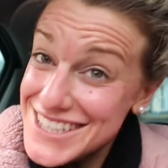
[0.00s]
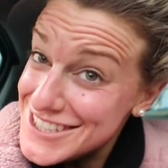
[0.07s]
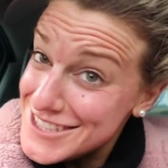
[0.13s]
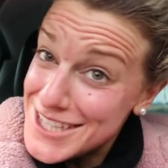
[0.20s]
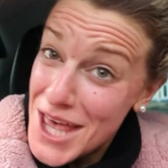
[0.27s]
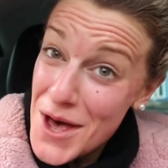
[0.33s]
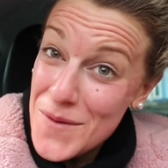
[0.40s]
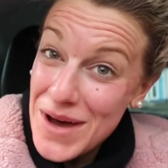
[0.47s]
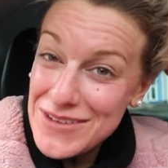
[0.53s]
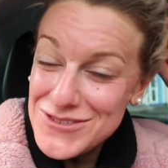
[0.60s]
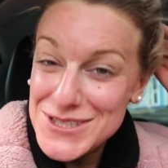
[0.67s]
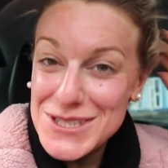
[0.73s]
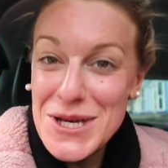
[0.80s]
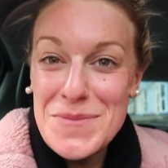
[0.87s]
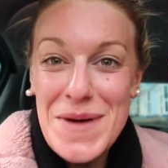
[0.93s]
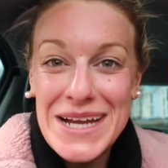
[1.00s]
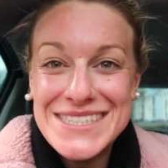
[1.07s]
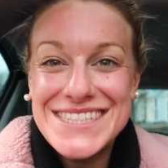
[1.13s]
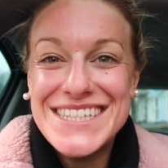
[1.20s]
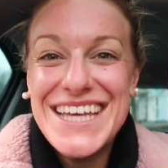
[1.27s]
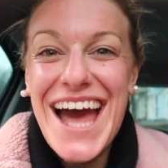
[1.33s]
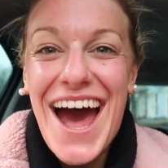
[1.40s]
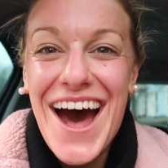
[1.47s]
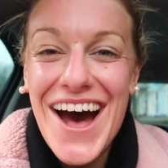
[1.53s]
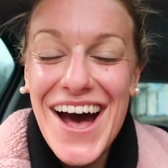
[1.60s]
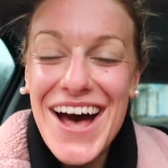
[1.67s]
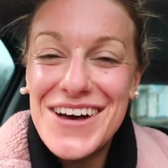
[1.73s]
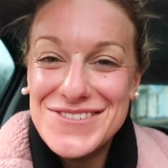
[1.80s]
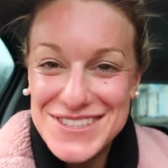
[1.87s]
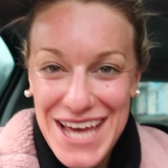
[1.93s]
So I've just got back to the car
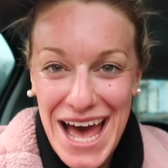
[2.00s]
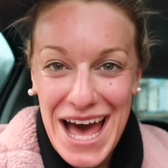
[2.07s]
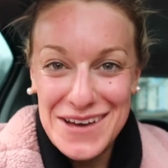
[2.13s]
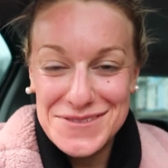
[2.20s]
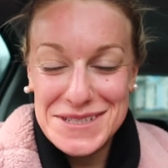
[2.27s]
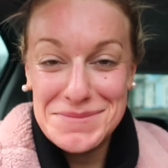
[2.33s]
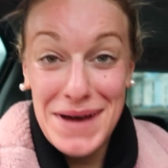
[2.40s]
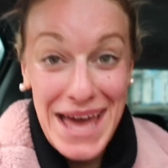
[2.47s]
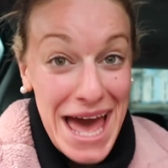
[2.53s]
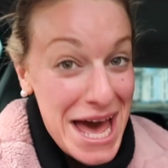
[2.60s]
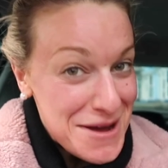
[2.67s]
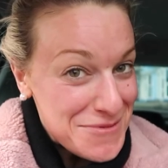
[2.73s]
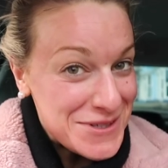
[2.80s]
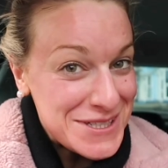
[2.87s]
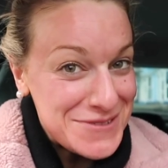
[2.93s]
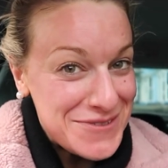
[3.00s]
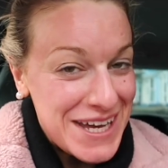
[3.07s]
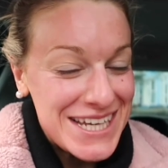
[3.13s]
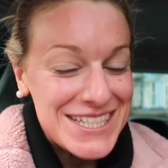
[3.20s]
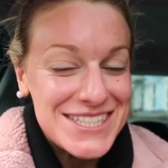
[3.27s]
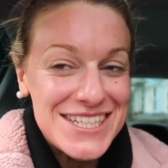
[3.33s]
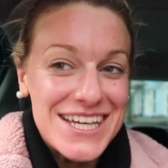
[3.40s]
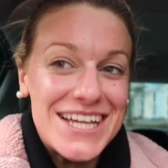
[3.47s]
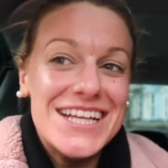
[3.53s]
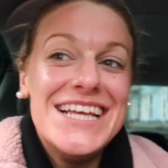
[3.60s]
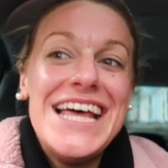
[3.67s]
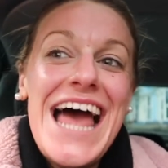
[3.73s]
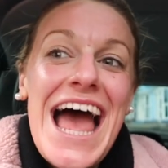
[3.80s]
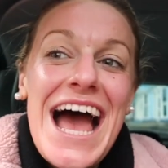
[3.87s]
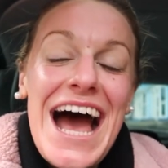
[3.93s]
after having my emerald facial.
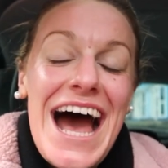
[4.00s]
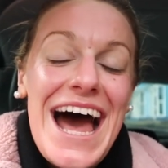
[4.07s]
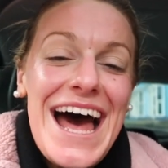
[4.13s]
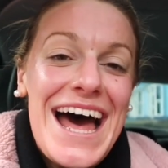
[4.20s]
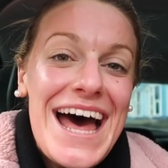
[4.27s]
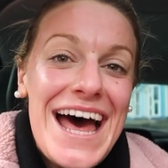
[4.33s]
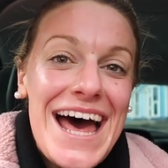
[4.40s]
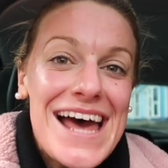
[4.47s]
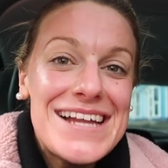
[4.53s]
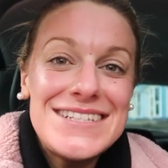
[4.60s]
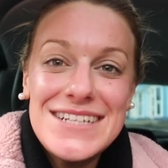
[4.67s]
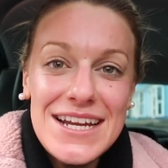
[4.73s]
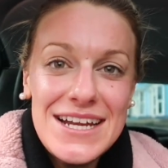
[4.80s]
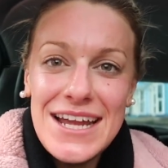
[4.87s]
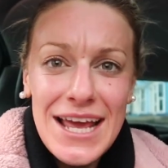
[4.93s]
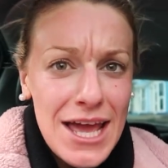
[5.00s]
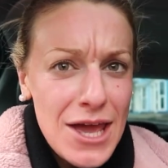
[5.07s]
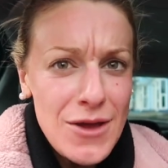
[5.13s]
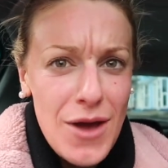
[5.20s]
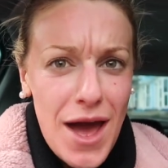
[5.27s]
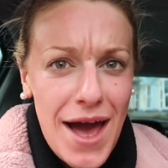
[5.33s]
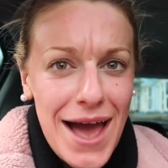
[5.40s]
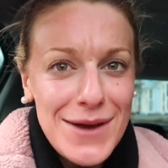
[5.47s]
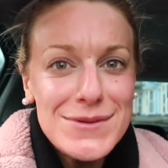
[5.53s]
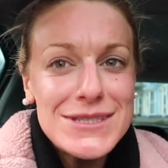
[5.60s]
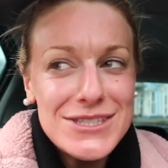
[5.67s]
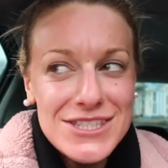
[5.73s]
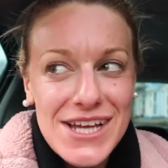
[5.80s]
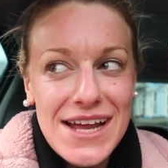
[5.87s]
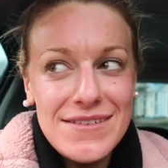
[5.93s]
And like, I was
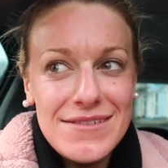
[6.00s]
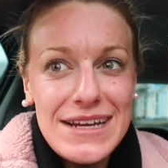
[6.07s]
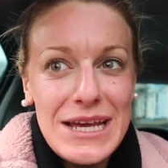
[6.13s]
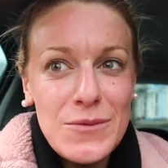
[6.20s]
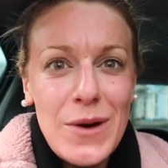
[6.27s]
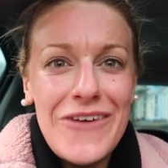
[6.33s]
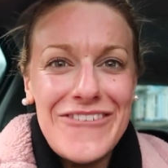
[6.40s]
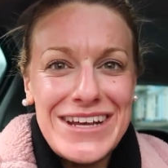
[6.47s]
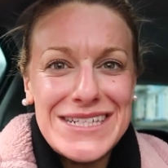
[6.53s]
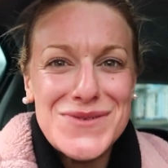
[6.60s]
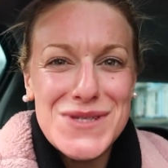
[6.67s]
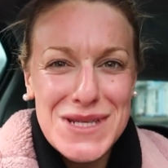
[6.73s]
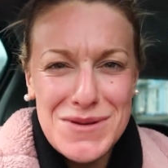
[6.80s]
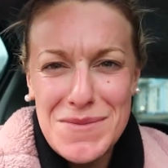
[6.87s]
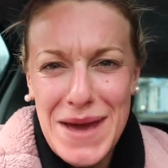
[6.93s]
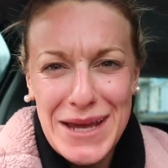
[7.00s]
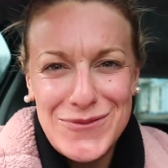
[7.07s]
genuinely worried it was gonna be